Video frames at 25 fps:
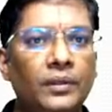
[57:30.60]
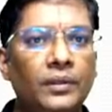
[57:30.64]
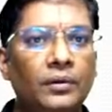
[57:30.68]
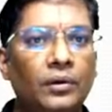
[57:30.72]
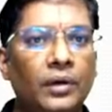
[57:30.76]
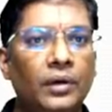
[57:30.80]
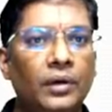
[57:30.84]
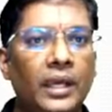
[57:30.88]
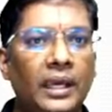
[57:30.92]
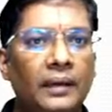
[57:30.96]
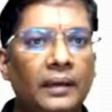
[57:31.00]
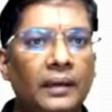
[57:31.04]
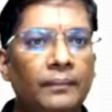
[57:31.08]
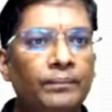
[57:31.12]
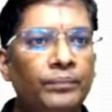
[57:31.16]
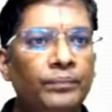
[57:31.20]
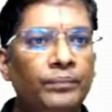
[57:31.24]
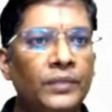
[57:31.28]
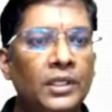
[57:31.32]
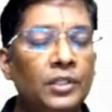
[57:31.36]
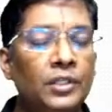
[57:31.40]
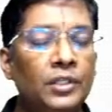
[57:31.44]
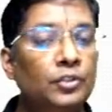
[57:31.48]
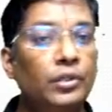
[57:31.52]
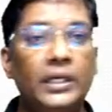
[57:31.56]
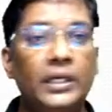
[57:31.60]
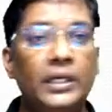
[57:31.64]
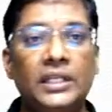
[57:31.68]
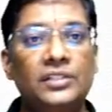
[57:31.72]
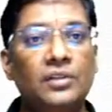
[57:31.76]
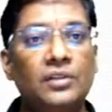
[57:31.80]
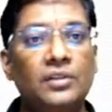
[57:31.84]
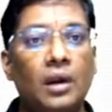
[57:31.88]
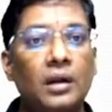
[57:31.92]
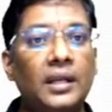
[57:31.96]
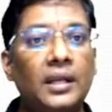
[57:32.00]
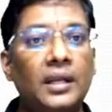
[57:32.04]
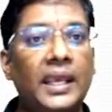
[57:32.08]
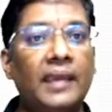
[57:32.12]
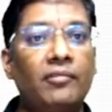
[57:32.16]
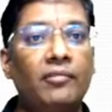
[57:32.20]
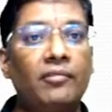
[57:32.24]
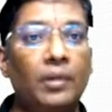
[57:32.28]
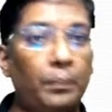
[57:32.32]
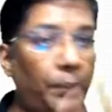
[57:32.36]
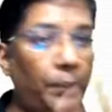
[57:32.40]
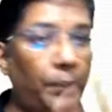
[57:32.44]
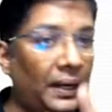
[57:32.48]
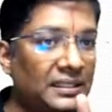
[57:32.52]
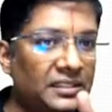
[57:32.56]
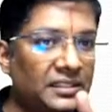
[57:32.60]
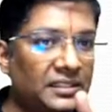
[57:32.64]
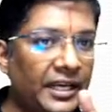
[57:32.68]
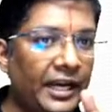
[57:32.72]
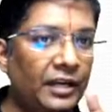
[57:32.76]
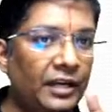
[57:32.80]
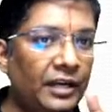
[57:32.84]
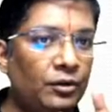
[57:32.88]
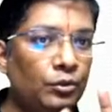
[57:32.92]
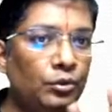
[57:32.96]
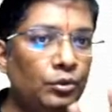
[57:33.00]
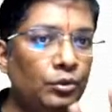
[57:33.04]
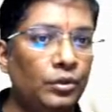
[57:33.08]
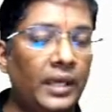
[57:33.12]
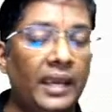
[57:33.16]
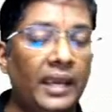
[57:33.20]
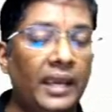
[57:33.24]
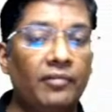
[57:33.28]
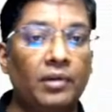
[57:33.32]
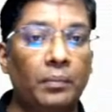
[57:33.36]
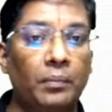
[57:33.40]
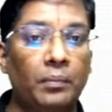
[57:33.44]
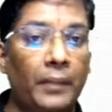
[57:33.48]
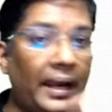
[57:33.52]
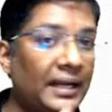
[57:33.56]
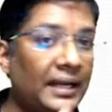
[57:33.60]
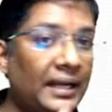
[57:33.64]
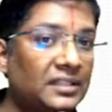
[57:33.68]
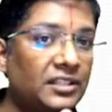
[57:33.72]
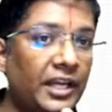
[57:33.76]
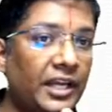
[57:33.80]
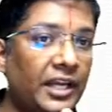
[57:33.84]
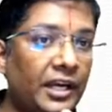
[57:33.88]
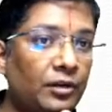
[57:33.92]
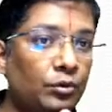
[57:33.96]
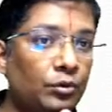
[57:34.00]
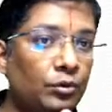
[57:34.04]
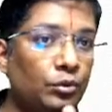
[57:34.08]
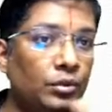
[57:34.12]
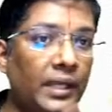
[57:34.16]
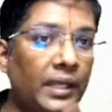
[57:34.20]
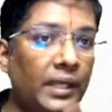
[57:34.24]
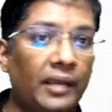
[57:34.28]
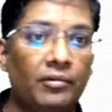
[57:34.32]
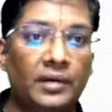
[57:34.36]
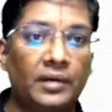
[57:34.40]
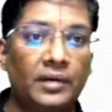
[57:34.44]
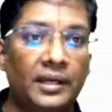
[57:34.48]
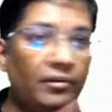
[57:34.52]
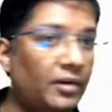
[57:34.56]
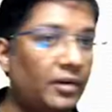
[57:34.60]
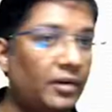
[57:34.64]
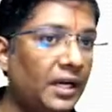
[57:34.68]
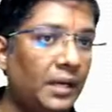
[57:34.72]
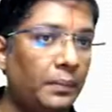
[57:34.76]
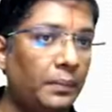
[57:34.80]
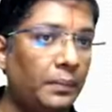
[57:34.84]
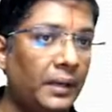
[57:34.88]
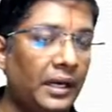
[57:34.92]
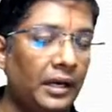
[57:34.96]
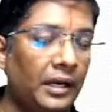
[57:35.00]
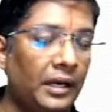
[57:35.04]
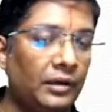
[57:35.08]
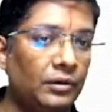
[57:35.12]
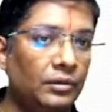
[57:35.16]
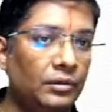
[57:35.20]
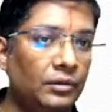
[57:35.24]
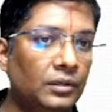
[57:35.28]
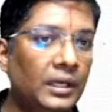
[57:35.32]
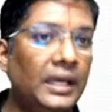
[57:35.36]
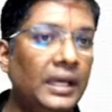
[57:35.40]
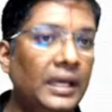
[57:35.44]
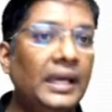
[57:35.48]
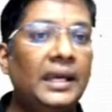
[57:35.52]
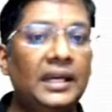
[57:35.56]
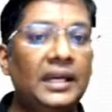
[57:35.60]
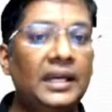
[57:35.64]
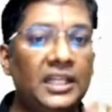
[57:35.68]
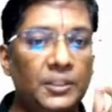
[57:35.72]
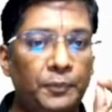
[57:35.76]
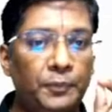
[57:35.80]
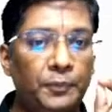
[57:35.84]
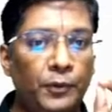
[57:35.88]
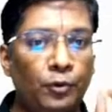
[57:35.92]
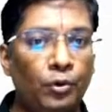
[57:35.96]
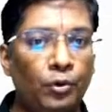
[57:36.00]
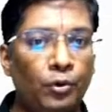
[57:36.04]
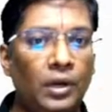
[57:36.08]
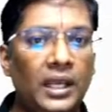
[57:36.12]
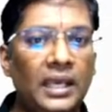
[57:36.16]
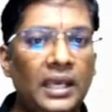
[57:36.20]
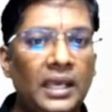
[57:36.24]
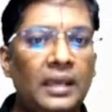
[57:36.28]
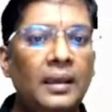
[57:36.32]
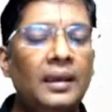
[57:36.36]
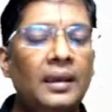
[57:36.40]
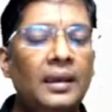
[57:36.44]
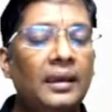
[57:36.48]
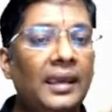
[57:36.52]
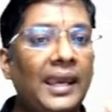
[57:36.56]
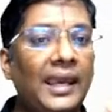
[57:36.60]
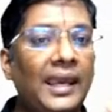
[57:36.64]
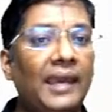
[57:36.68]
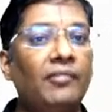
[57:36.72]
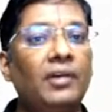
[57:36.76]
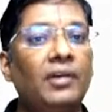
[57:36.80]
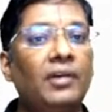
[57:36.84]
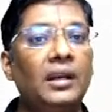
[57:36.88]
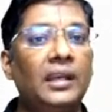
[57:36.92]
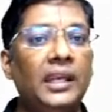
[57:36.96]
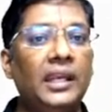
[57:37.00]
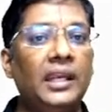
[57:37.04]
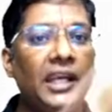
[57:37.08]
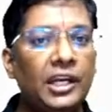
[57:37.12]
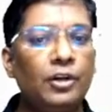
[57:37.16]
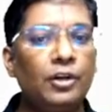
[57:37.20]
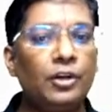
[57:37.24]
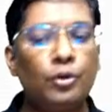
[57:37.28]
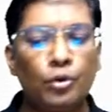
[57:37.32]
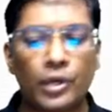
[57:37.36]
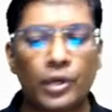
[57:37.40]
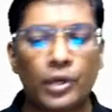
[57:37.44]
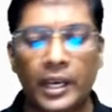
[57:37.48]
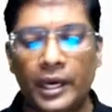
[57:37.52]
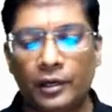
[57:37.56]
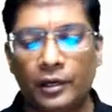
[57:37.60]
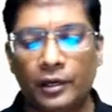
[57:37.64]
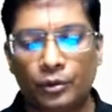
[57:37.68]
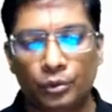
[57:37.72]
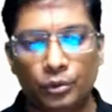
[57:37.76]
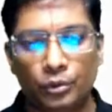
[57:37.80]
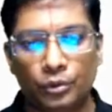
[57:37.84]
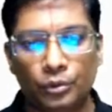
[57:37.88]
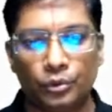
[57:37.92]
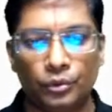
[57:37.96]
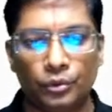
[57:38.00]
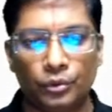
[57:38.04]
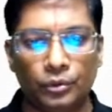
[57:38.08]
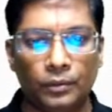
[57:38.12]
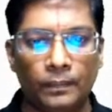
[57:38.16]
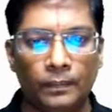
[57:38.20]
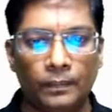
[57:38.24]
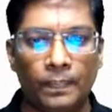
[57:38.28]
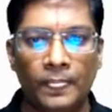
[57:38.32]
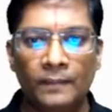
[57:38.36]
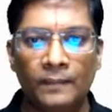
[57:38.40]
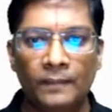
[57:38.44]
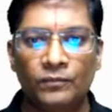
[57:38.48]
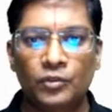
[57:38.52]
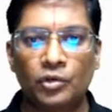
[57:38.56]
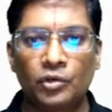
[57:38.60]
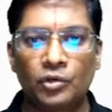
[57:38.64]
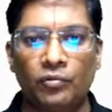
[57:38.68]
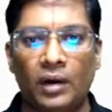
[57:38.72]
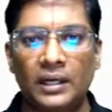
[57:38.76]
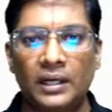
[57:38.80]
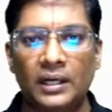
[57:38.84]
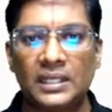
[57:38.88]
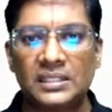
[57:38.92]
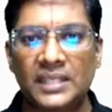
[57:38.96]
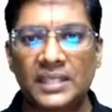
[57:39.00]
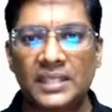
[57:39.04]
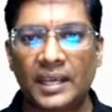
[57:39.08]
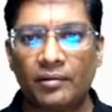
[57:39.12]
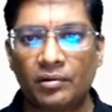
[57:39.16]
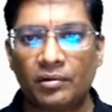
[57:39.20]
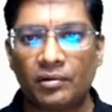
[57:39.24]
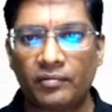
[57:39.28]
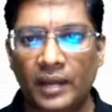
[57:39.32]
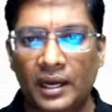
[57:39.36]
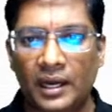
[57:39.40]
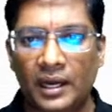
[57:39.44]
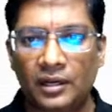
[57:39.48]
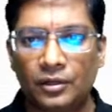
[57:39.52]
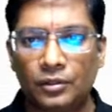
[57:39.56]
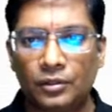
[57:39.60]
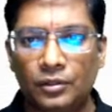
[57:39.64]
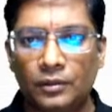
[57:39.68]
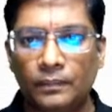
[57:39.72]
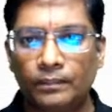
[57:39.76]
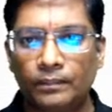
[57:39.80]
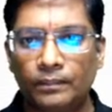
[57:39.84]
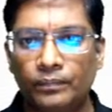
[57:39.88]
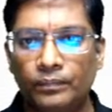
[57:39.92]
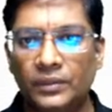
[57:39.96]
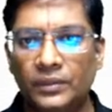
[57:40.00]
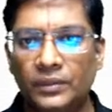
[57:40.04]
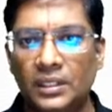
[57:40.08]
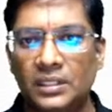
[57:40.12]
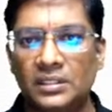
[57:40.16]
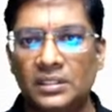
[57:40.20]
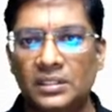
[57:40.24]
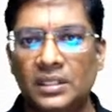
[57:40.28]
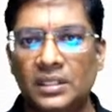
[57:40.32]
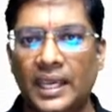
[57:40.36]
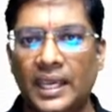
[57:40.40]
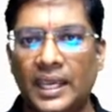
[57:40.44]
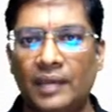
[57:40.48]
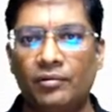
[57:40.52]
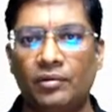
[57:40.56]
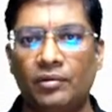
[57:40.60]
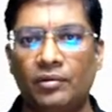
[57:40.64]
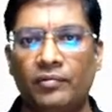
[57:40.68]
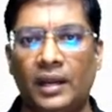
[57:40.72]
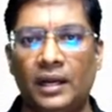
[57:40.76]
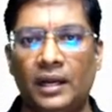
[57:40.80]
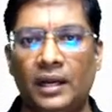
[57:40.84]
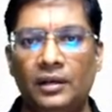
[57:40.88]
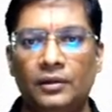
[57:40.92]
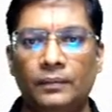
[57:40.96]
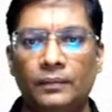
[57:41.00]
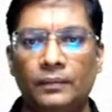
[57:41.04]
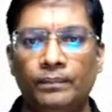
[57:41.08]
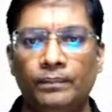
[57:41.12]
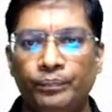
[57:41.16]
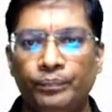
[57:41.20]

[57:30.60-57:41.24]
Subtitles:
Okay, so it is not K1 plus K2, K1 minus K2, K1 divided by K2. It is purely K1 into K2. So what is K1 value? This is the K1 value.